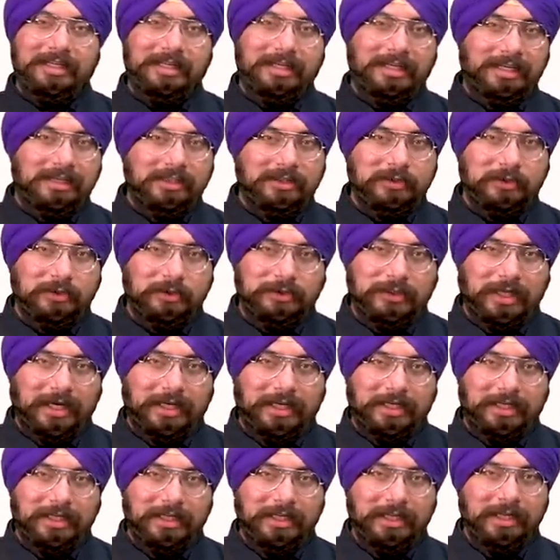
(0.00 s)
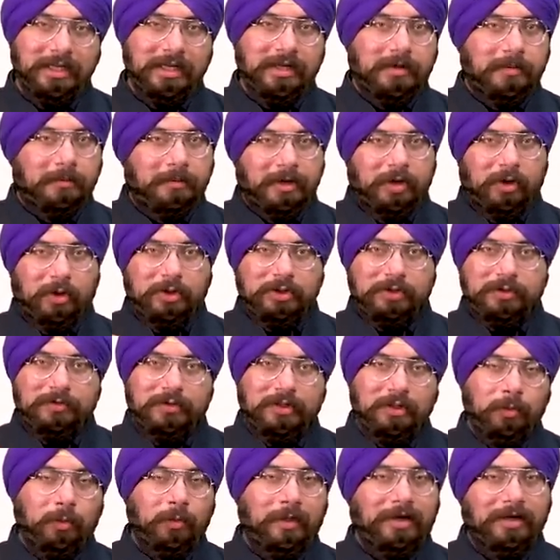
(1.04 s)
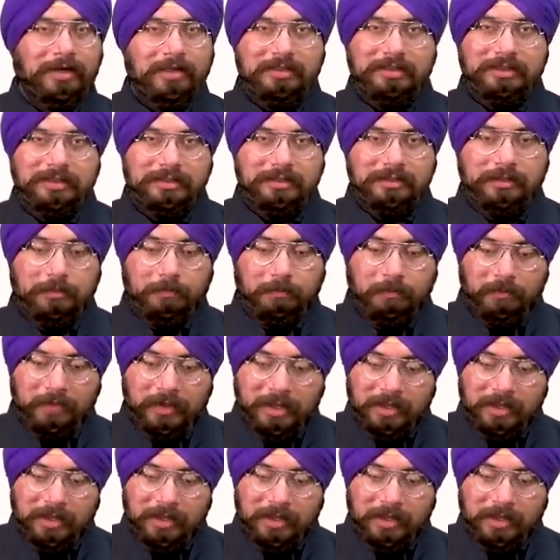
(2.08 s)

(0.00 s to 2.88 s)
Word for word: Indian society because of the Varna system.